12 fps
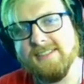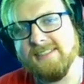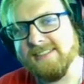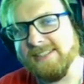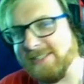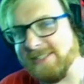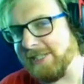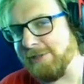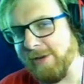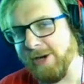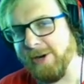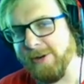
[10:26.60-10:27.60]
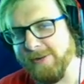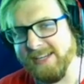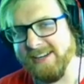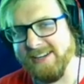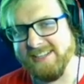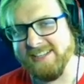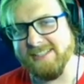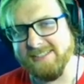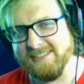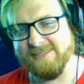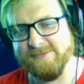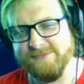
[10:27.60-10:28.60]
There's the drone. There it
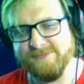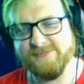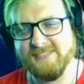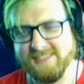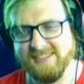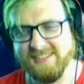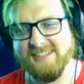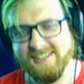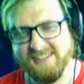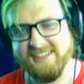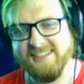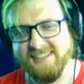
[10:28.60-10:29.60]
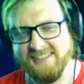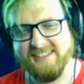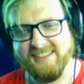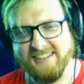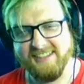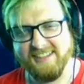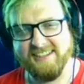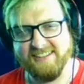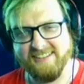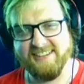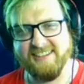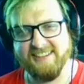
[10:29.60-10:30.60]
is. Hell
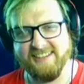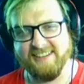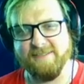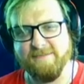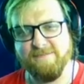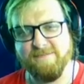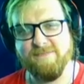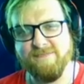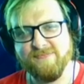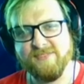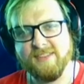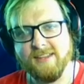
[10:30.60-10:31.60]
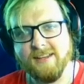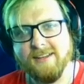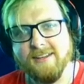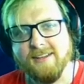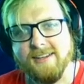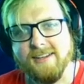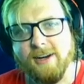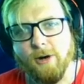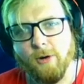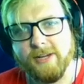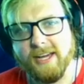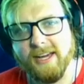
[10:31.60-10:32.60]
yeah.
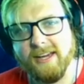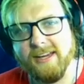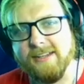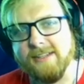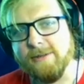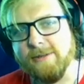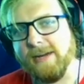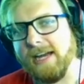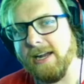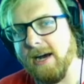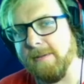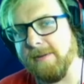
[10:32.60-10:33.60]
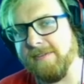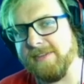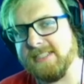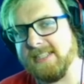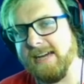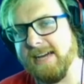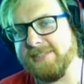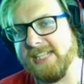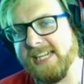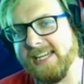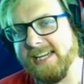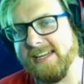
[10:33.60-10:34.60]
Okay, we got a Hummer versus an
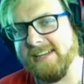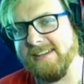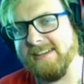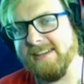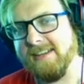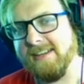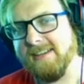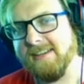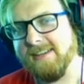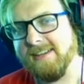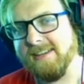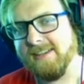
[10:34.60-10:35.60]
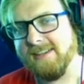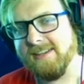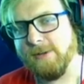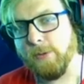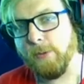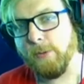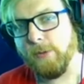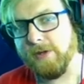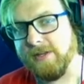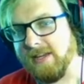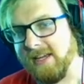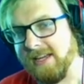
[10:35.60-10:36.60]
FJ again.
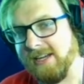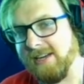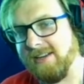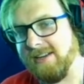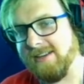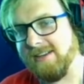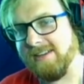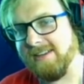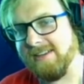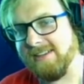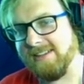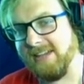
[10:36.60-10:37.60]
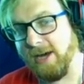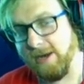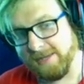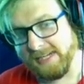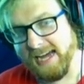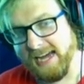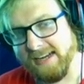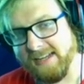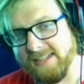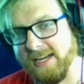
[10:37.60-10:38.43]
The Hummer got it.